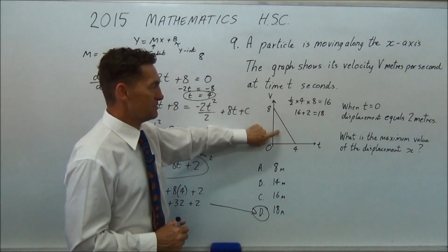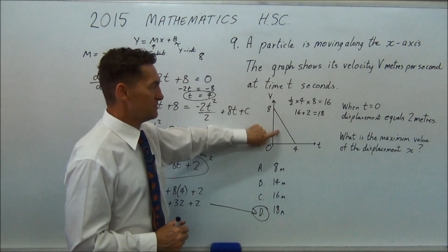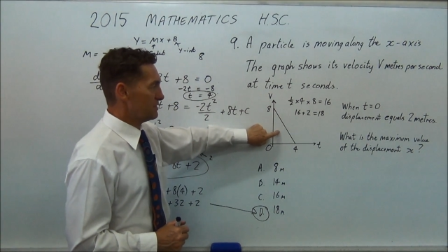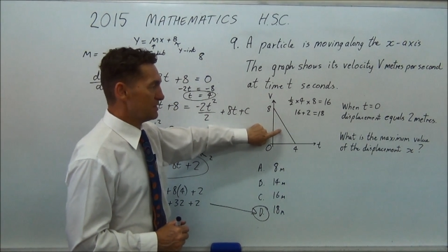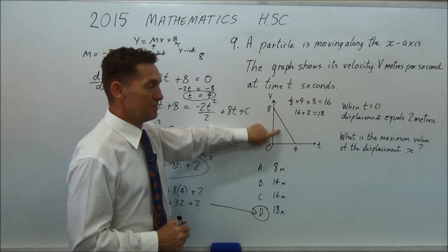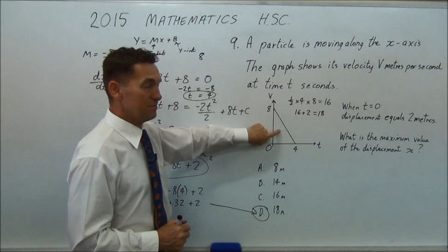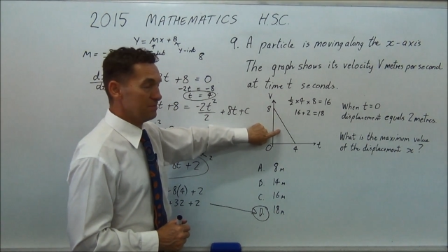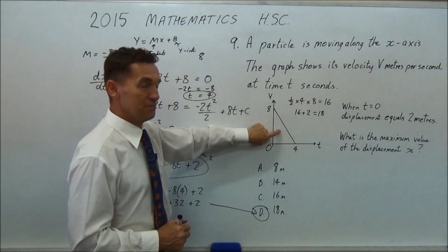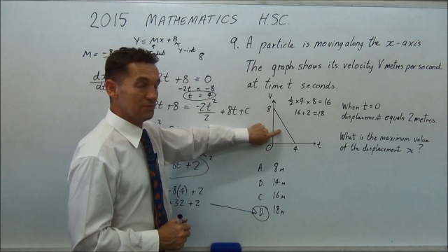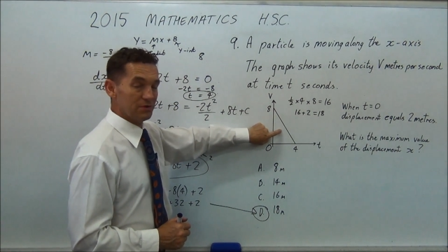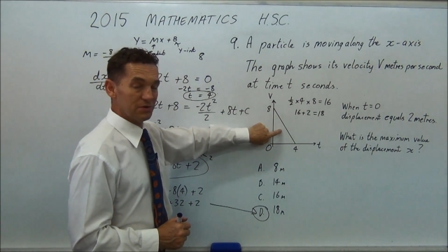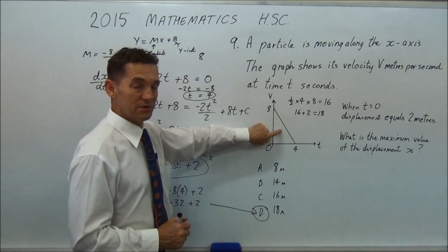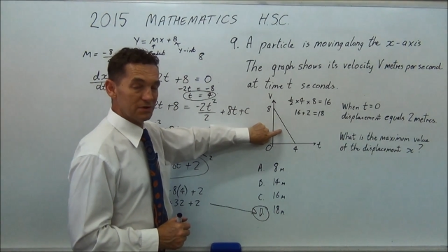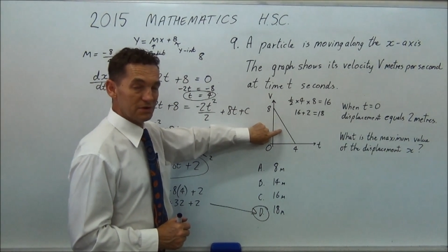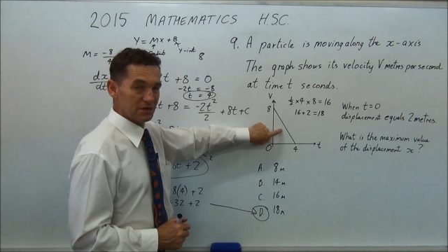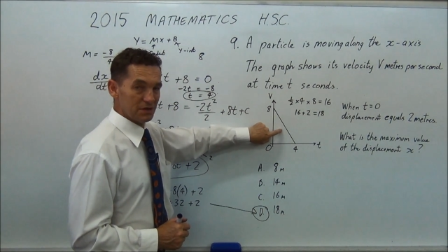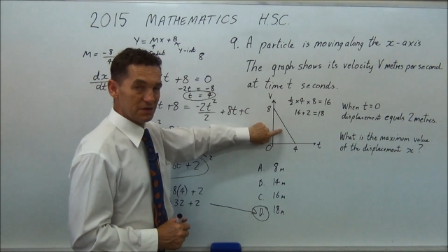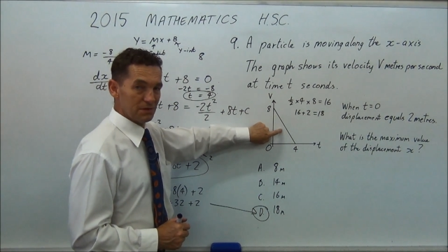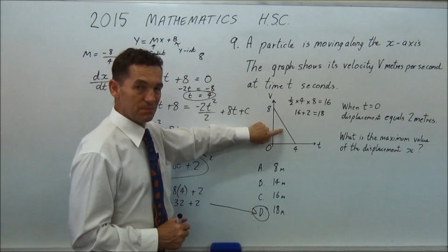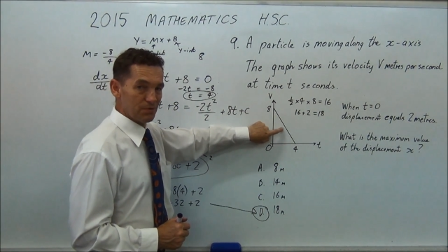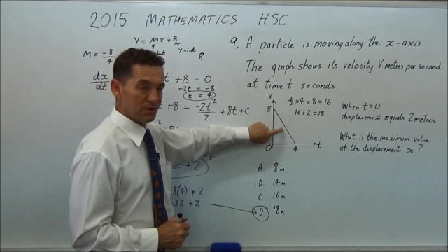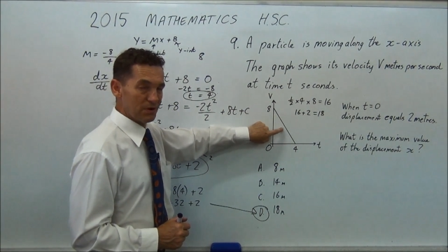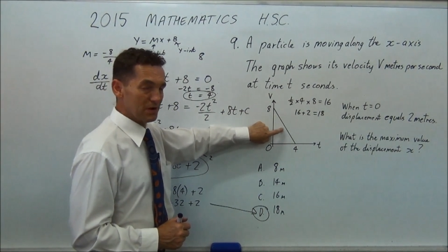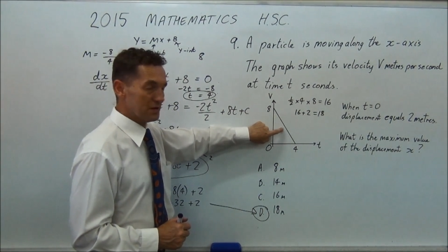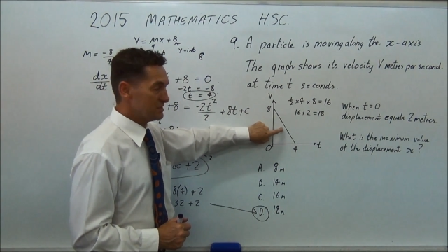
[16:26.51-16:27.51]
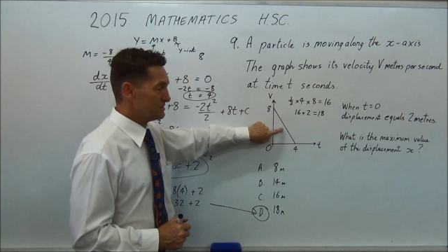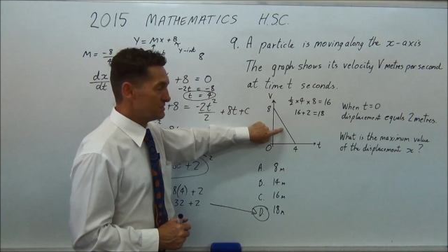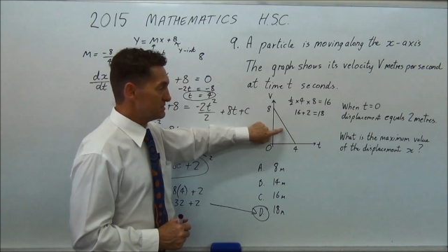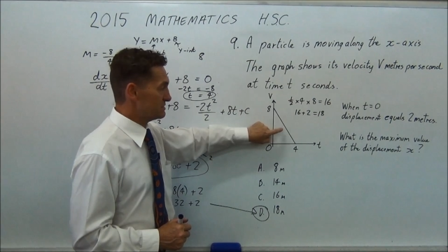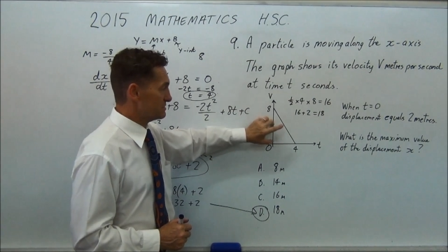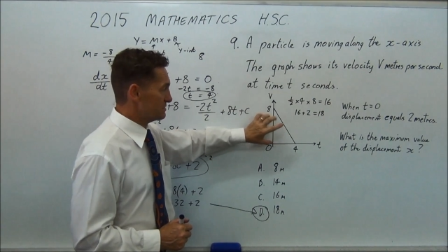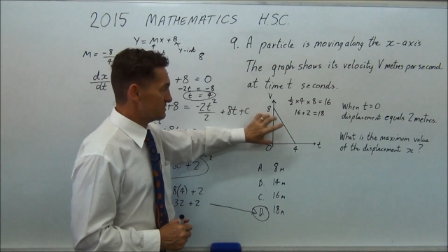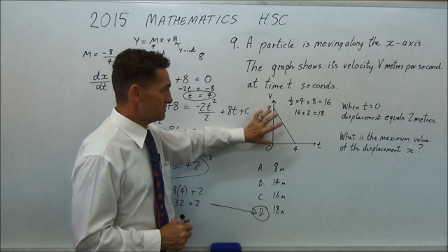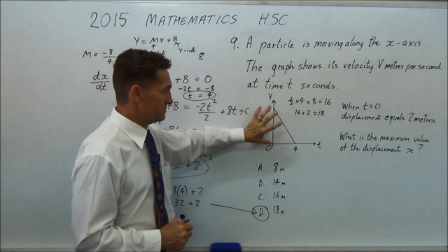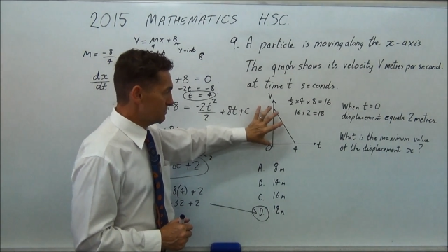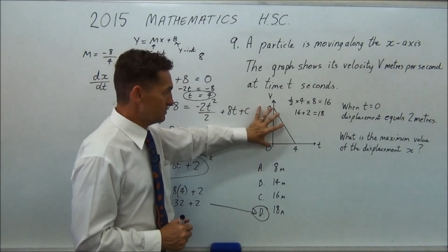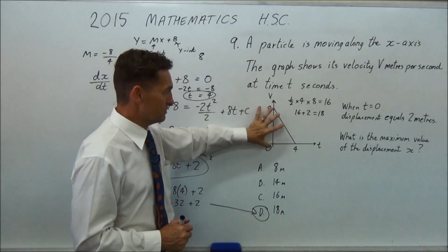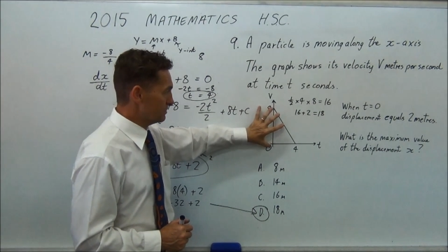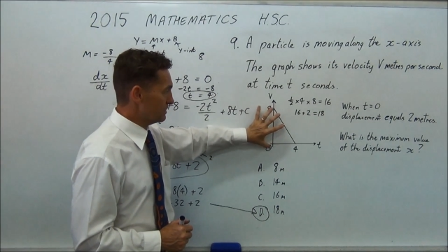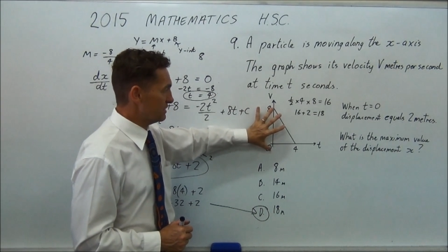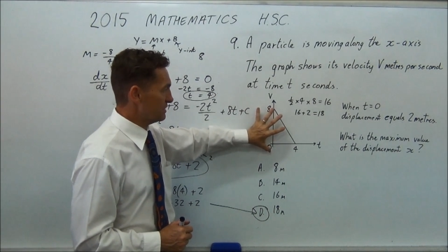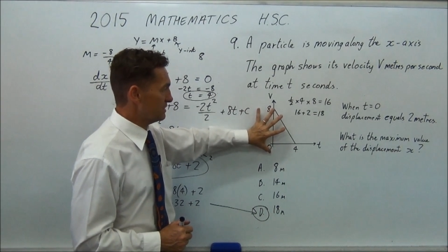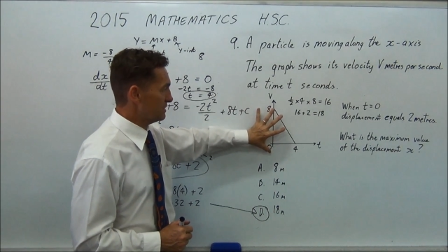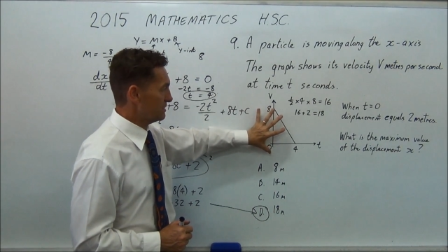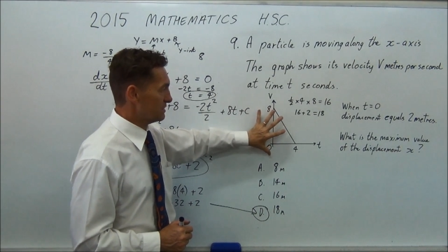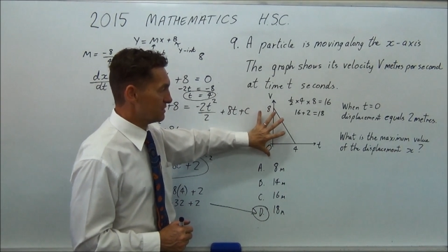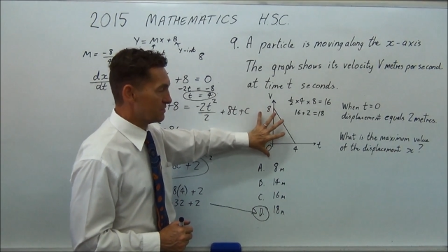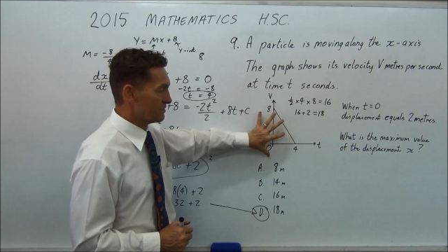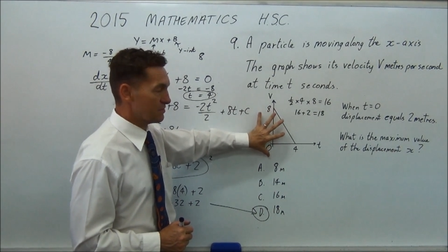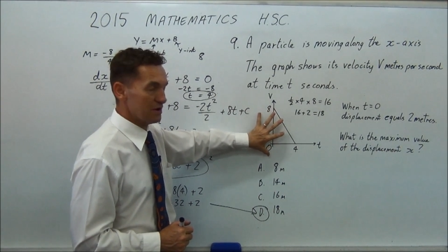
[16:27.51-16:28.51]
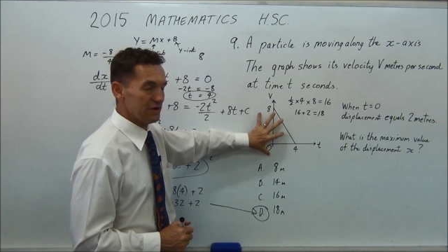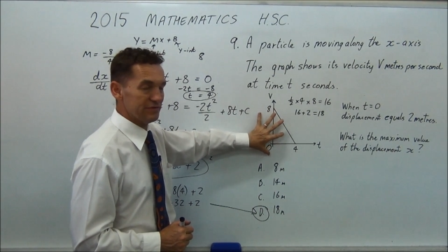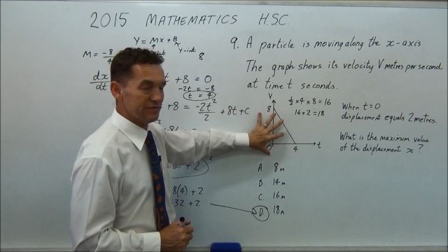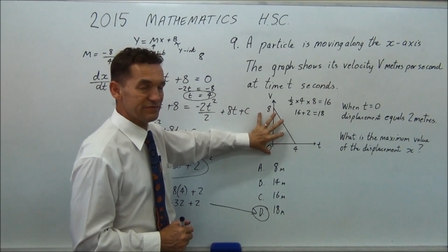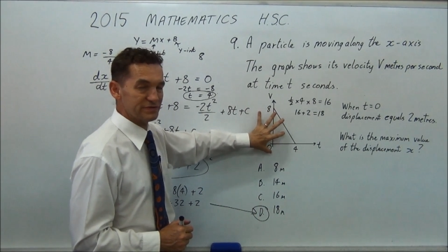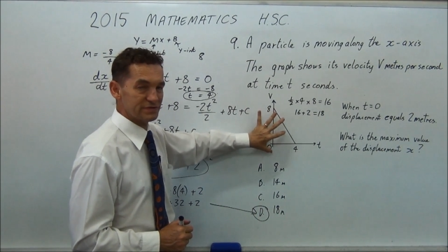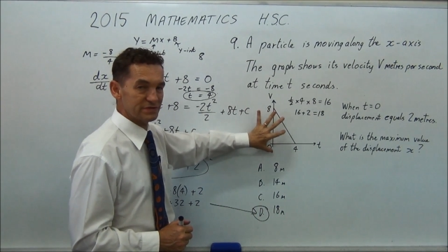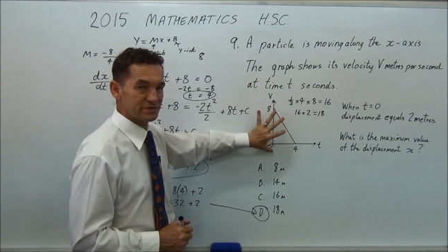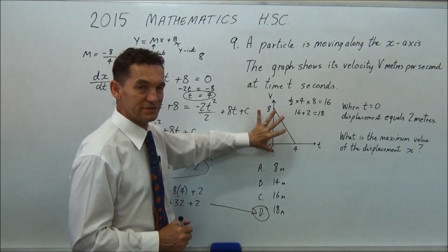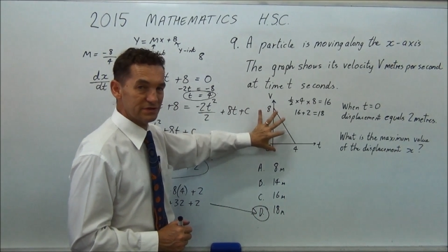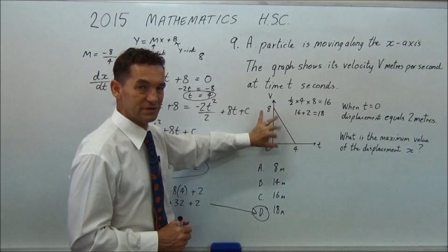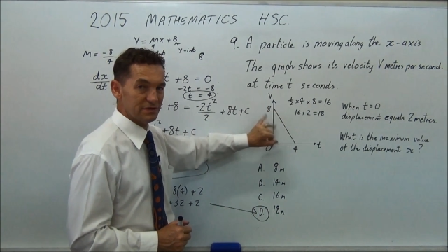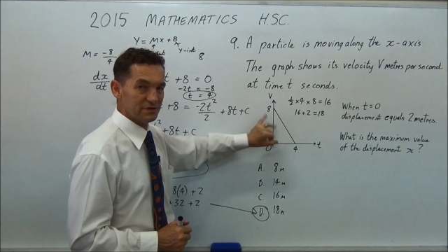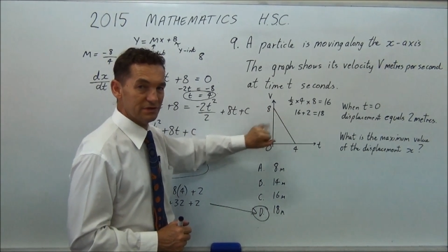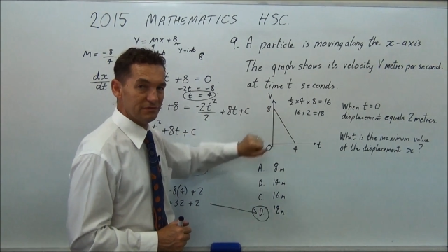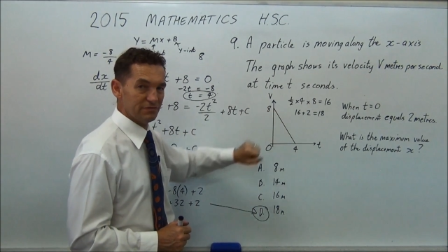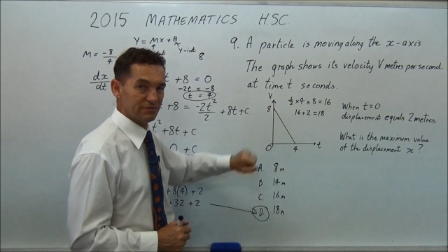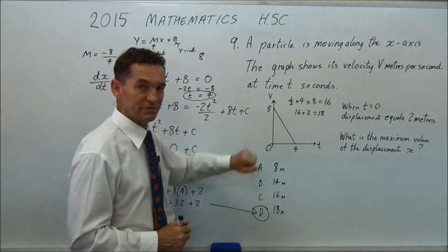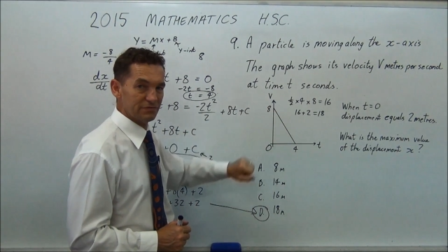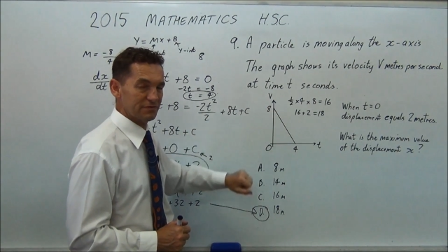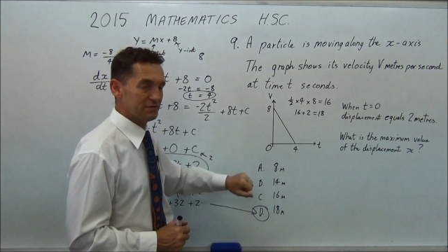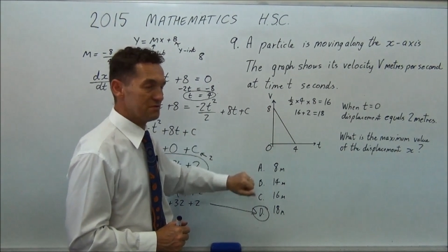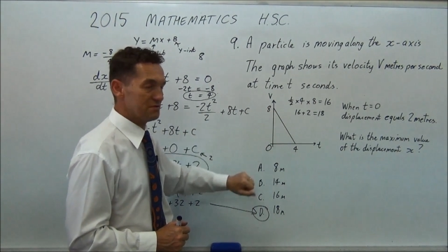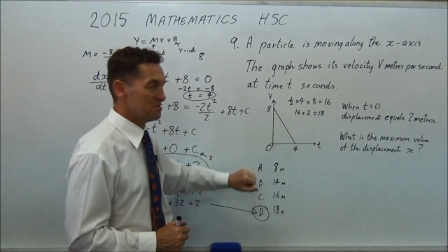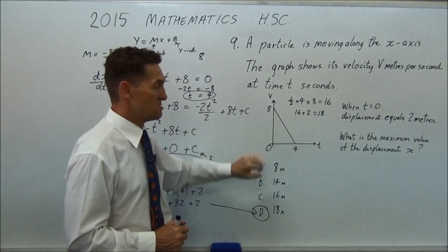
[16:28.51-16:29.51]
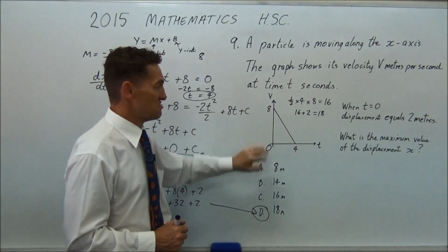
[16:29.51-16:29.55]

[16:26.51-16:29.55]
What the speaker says: that in mind and you practice looking at graphs enough,